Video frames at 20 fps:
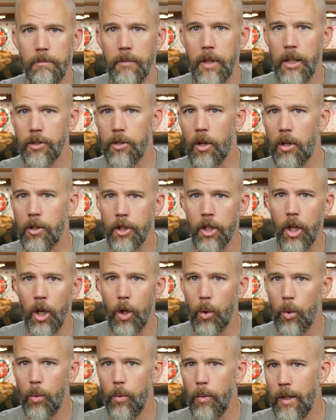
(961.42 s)
they start to
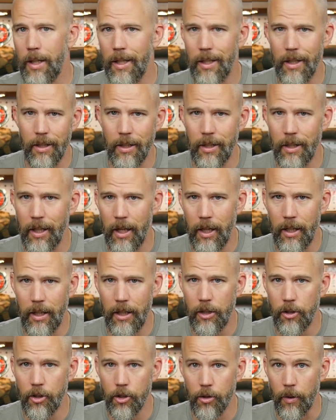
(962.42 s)
go in
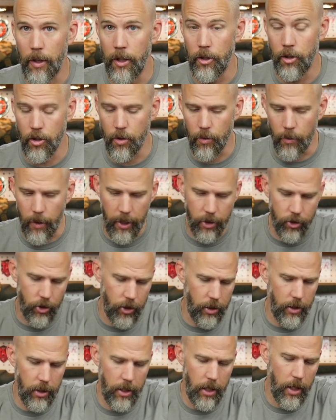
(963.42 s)
any strange
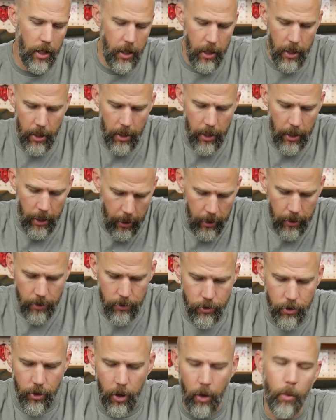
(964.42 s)
direction. Uh,
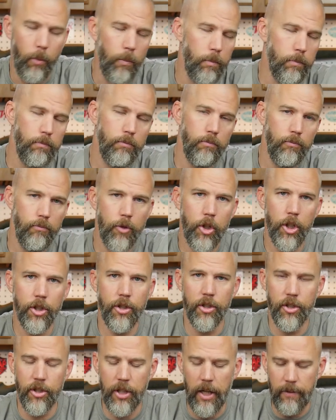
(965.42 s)
so
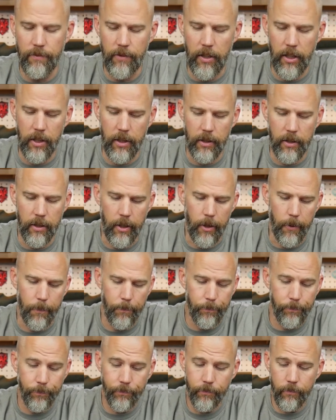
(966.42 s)
just a safety hint there.
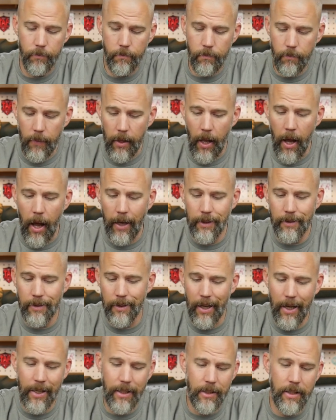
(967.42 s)
I
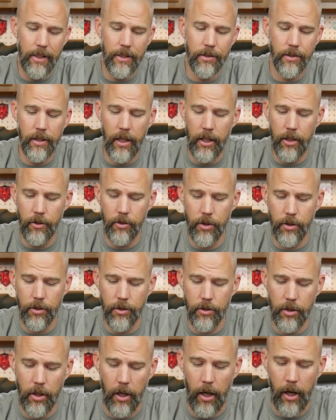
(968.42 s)
like these
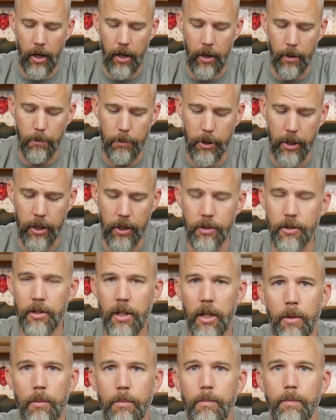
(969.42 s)
stages uh, because
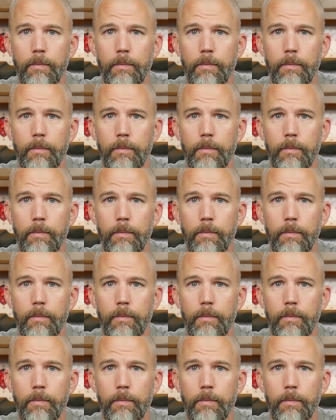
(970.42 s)
they